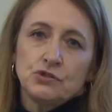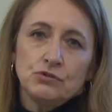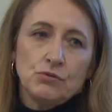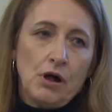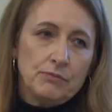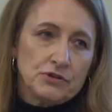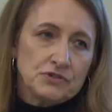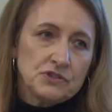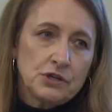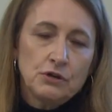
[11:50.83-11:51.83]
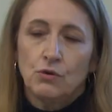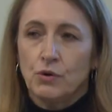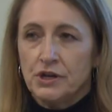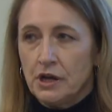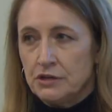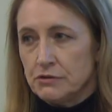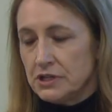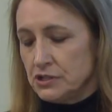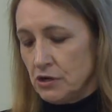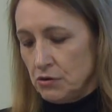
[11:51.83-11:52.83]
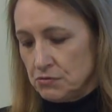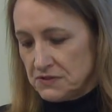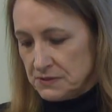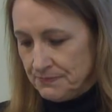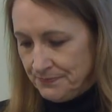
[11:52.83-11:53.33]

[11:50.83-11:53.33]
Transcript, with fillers: to almost 100 does.